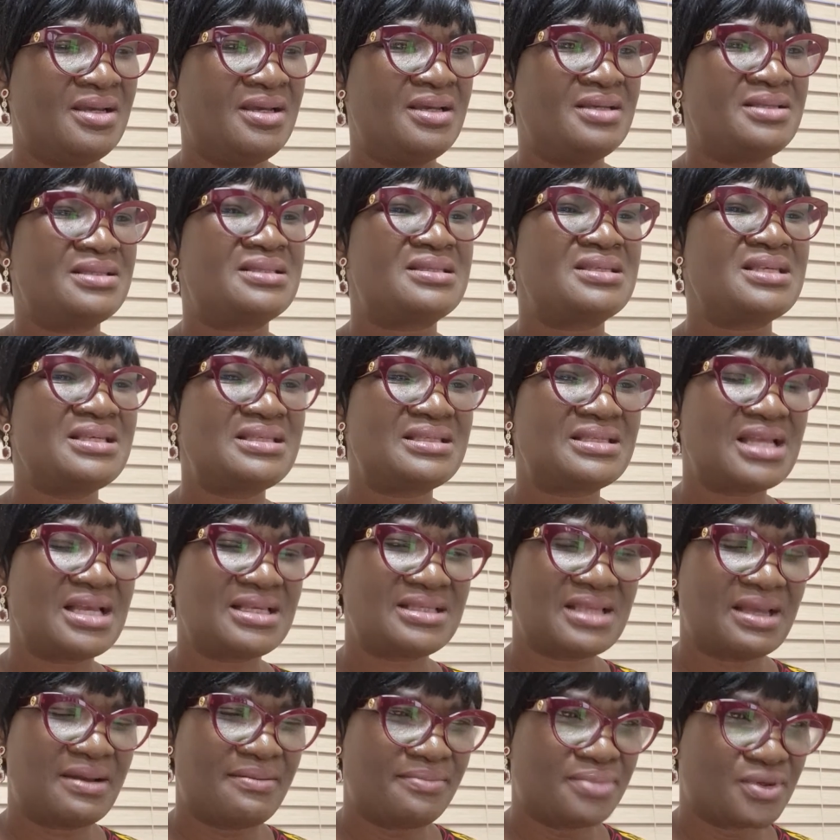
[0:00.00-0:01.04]

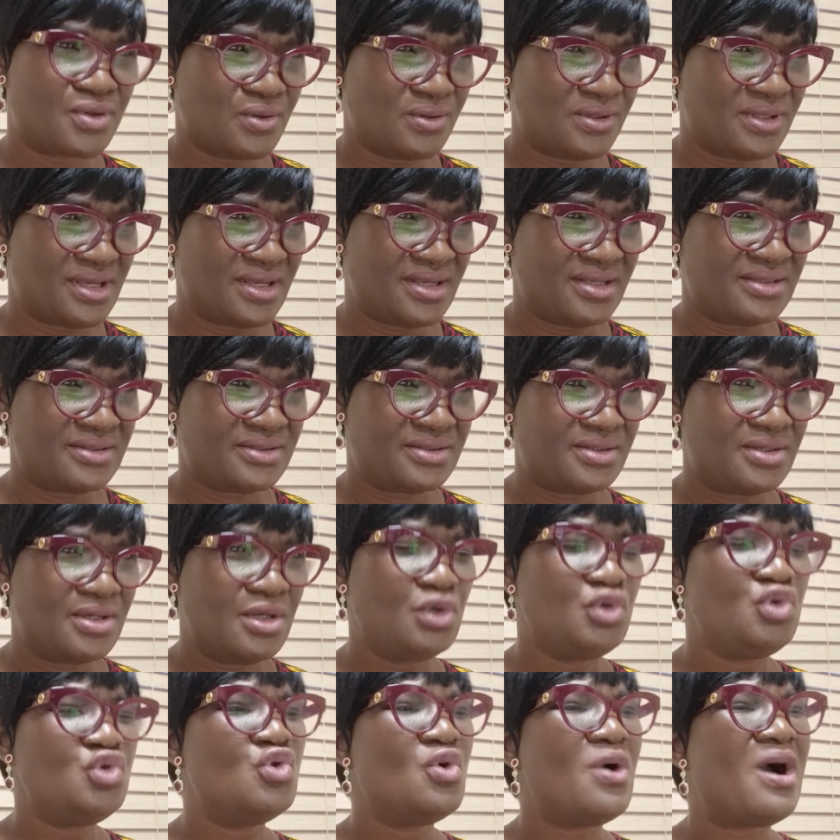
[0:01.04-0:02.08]
Sisters and brothers,
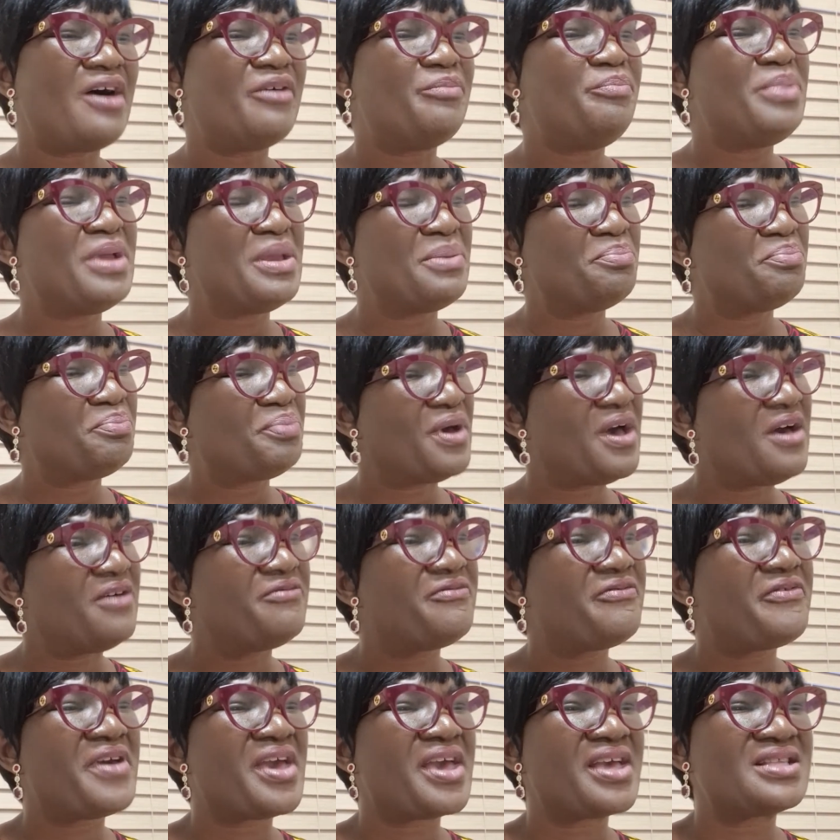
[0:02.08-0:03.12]
you have been
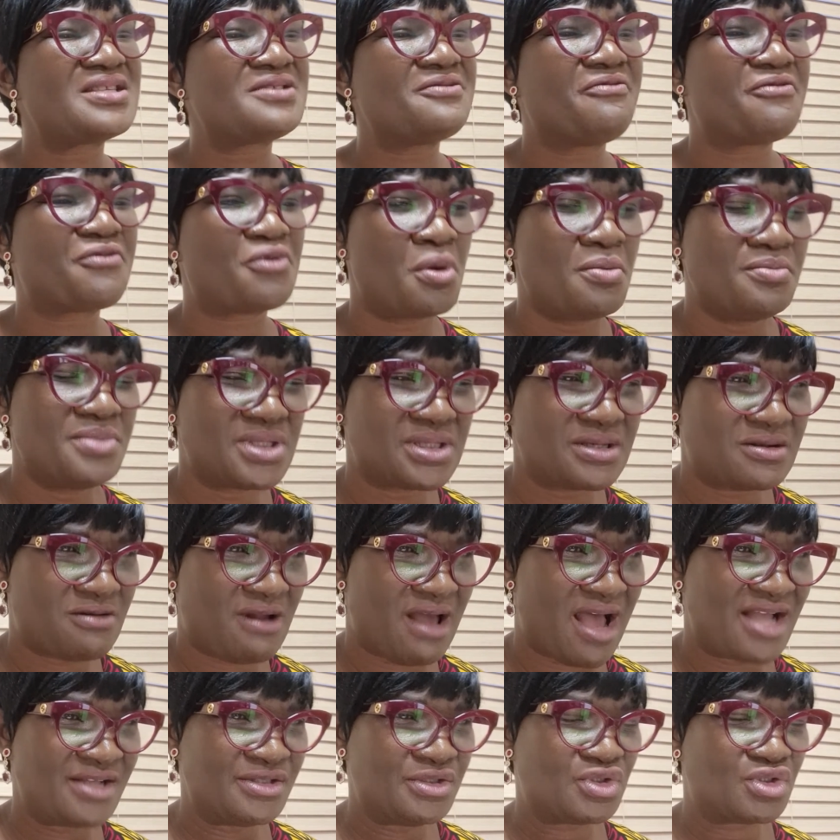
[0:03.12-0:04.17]
perfect from
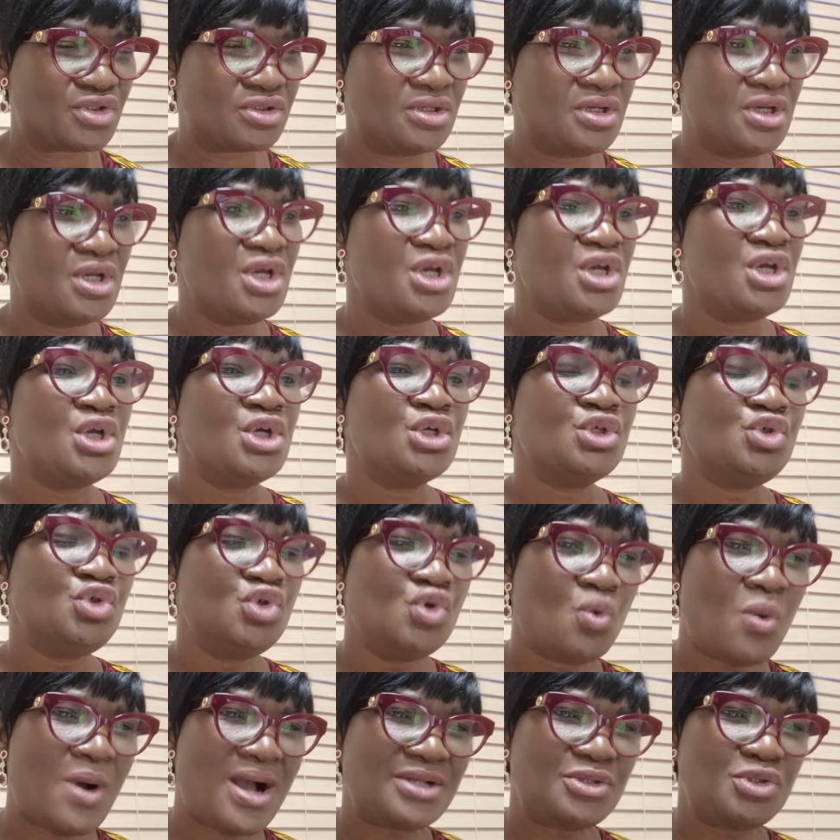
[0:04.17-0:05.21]
scratch.
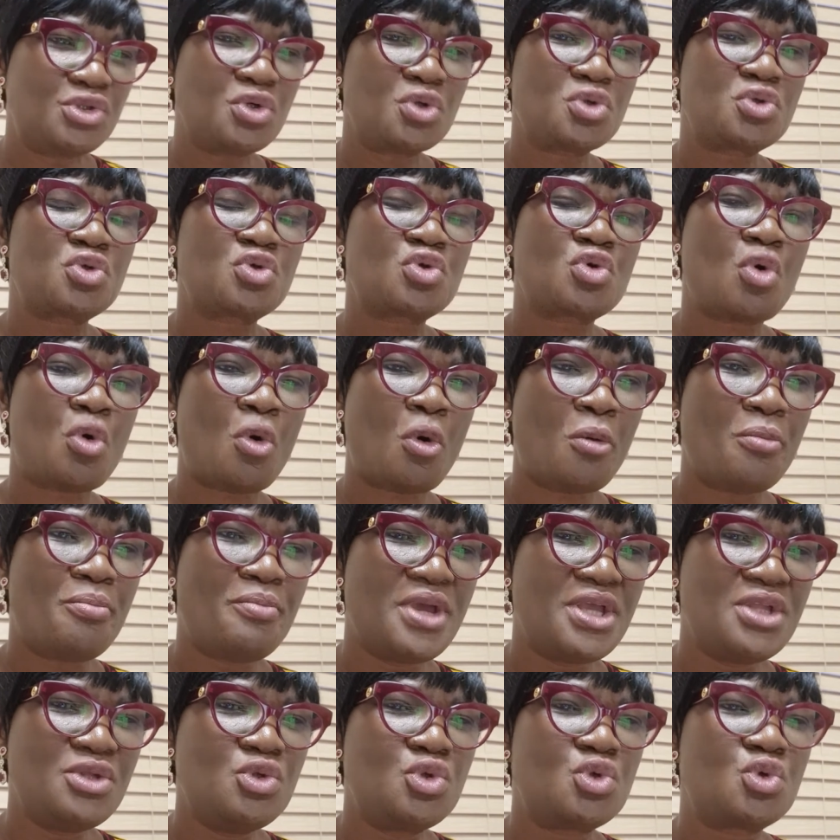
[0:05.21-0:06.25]
You are just
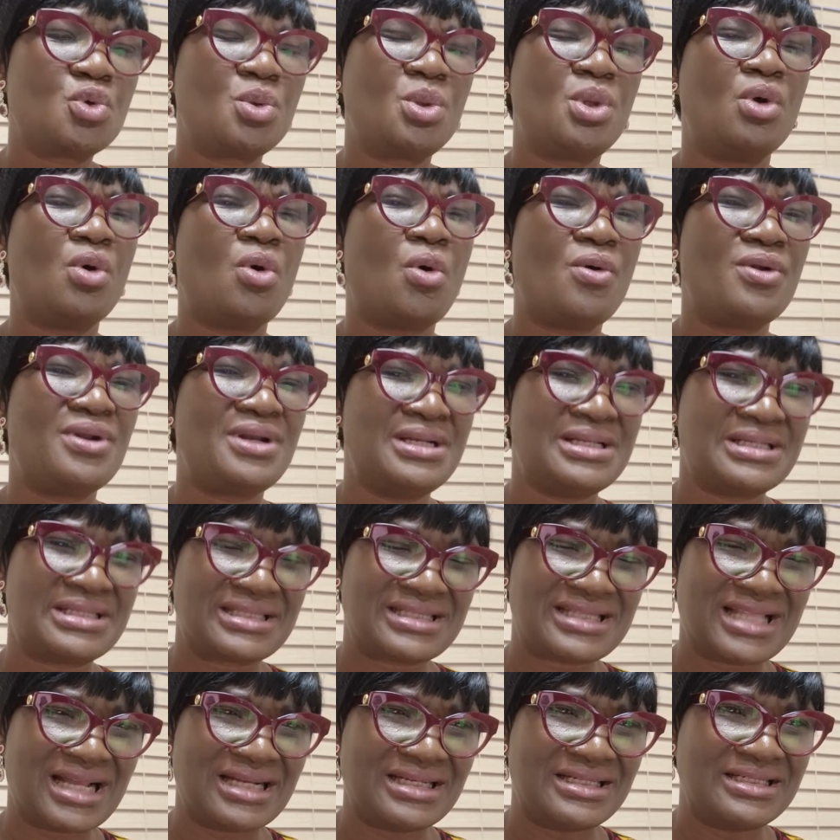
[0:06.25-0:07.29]
coming to the
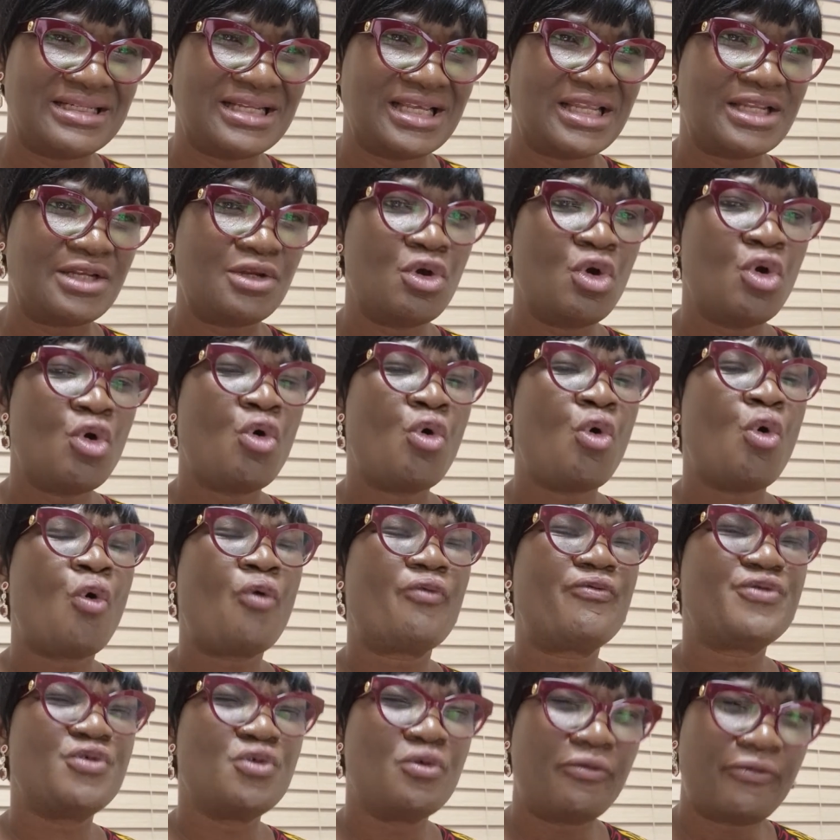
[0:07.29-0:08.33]
understanding
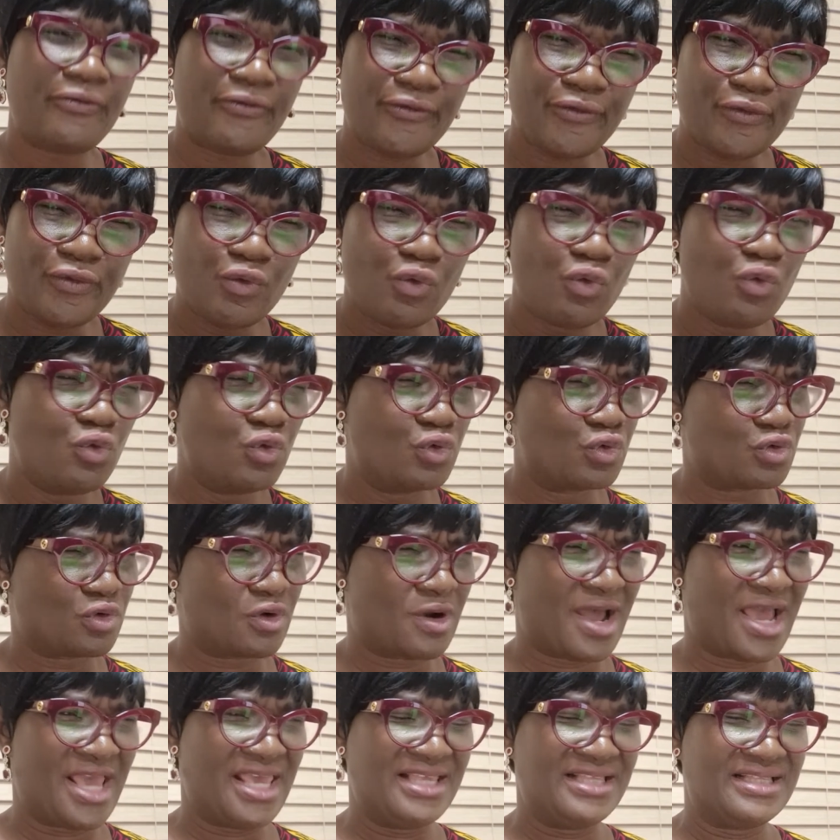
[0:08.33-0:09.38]
of your full
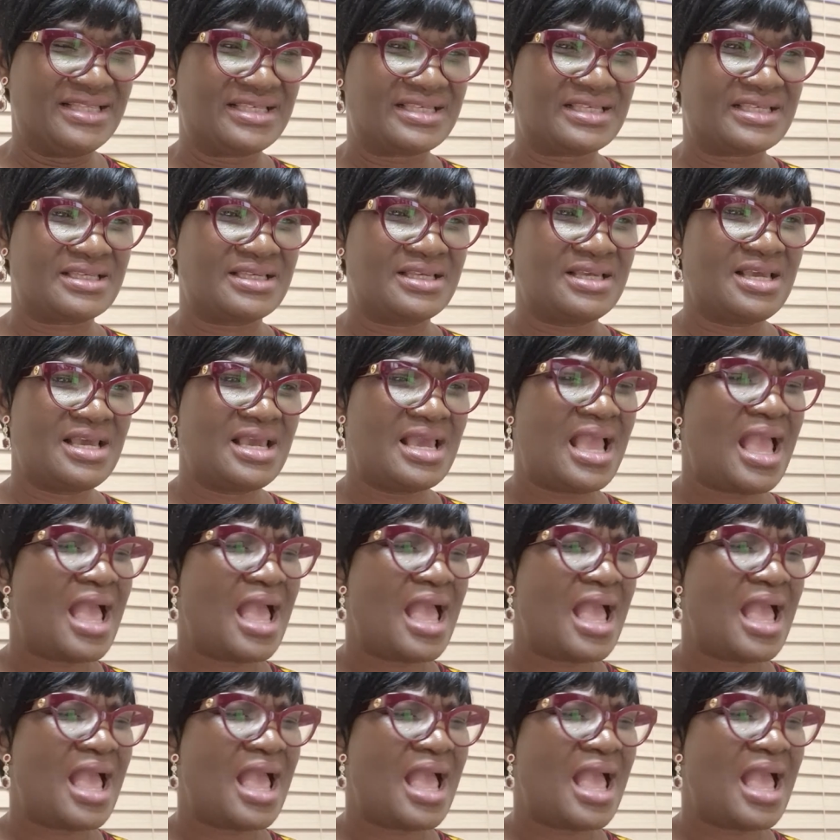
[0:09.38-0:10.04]
rights.